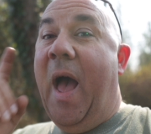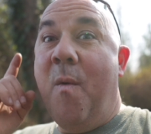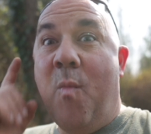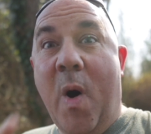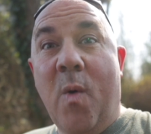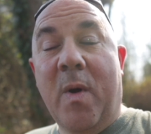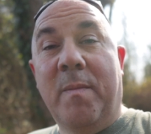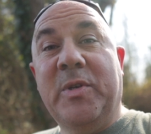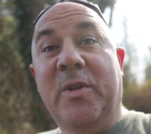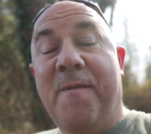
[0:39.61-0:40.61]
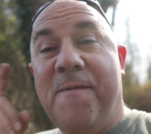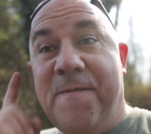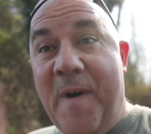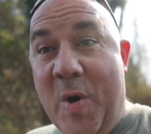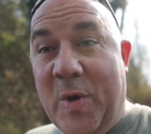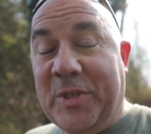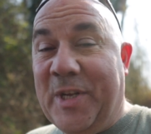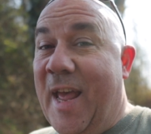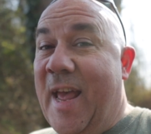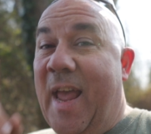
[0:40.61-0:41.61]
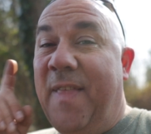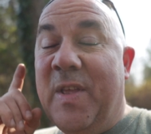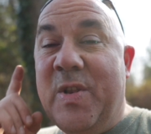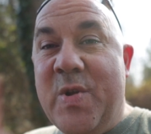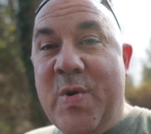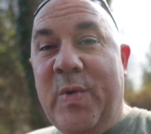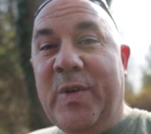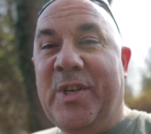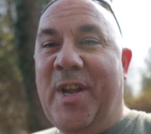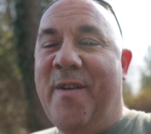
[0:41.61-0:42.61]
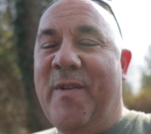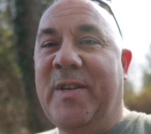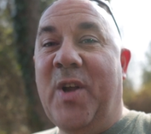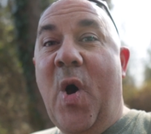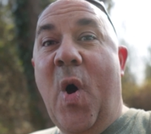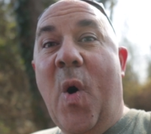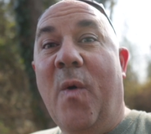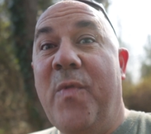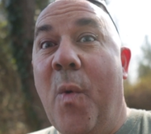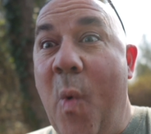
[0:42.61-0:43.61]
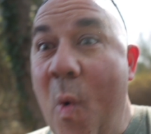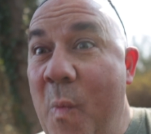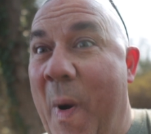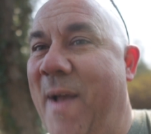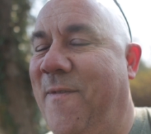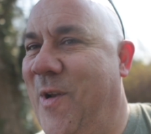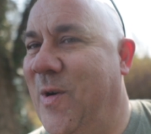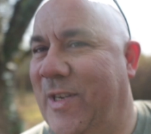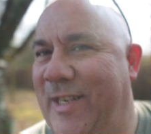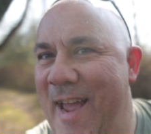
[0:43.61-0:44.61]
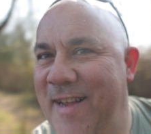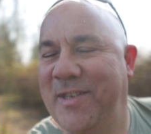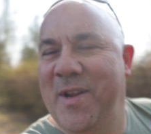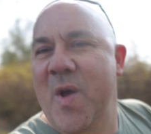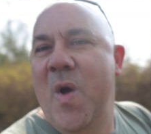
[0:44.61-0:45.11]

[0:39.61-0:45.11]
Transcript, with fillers: and welcome to the first in the new series of the Woolpack vlogs yes